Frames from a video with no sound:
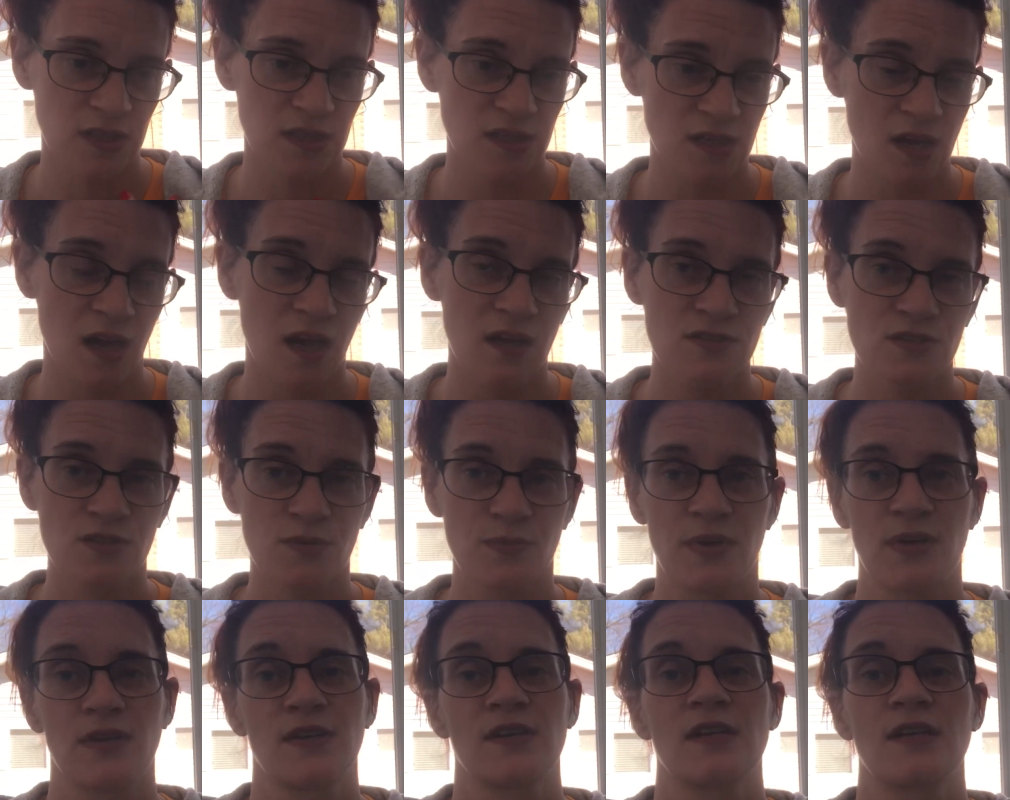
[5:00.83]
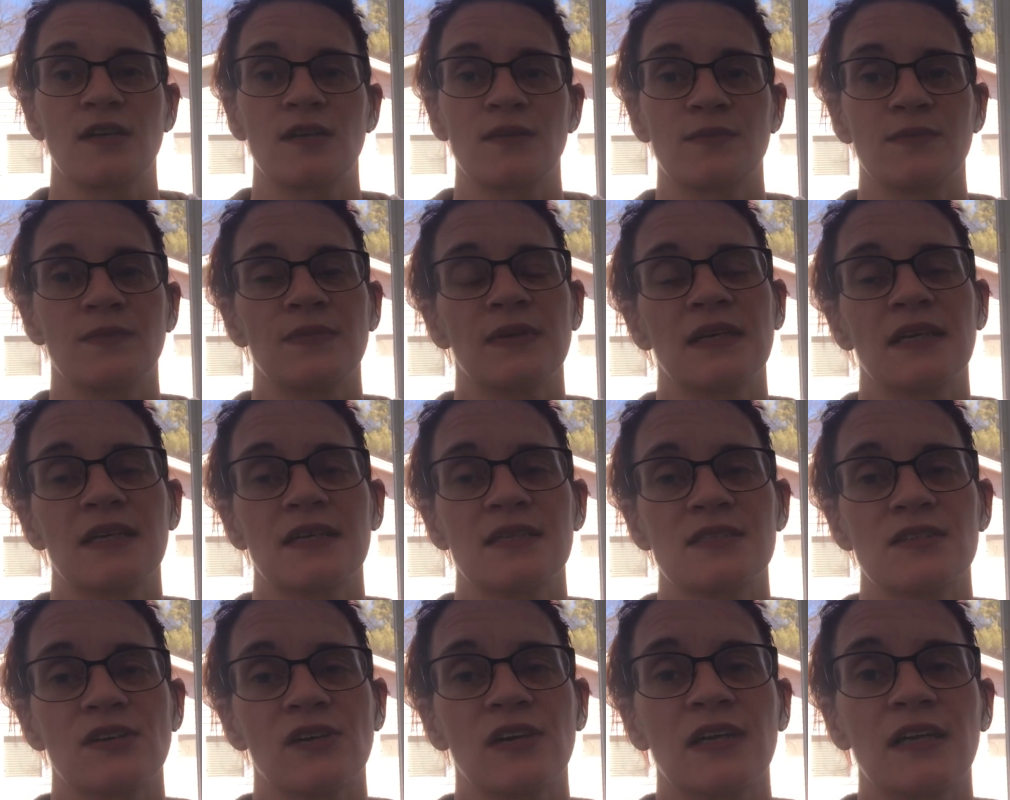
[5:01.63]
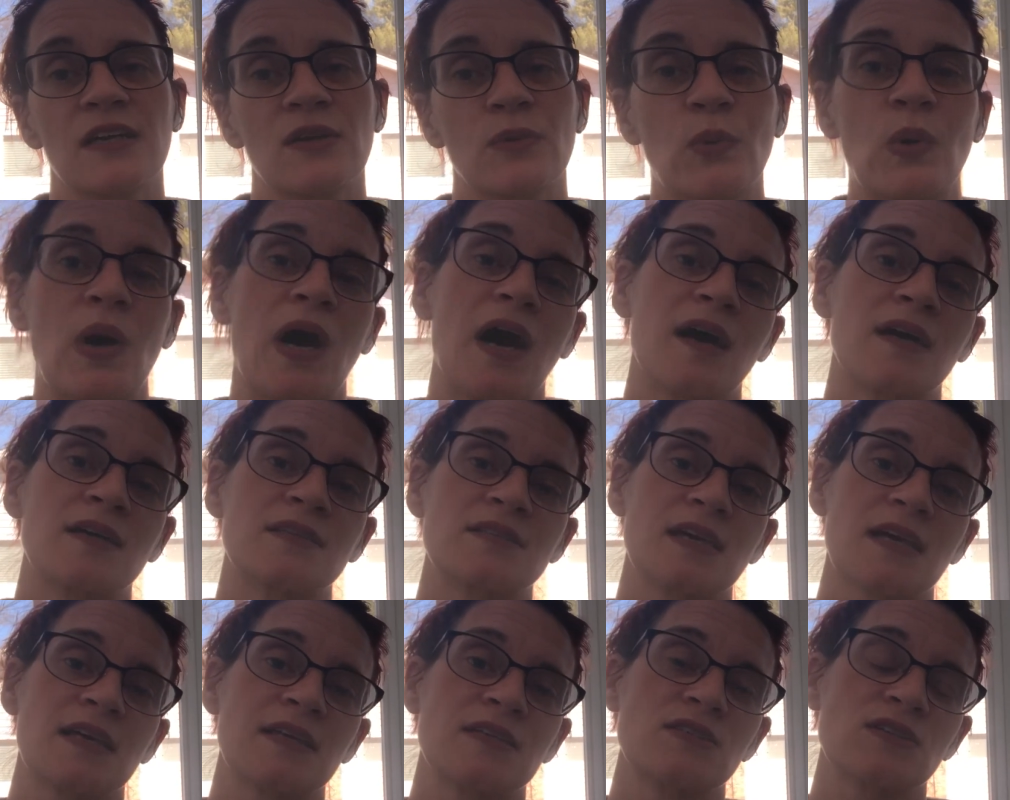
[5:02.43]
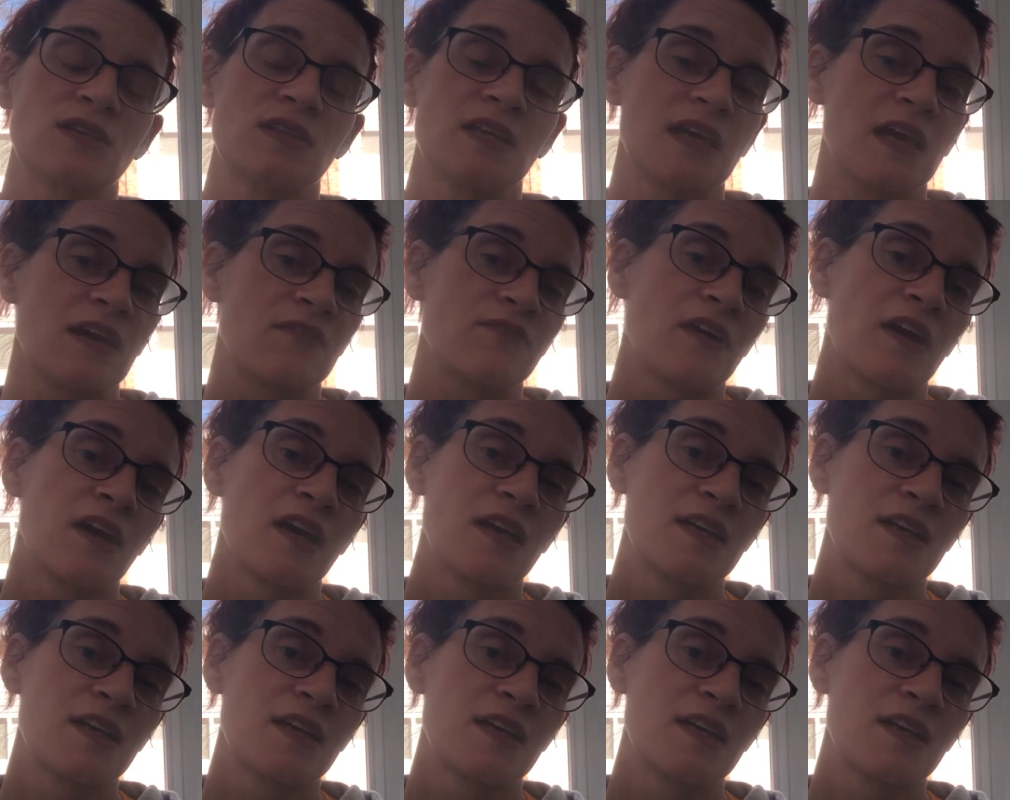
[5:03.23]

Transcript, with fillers: dogs are barking because they're getting walked and so they get very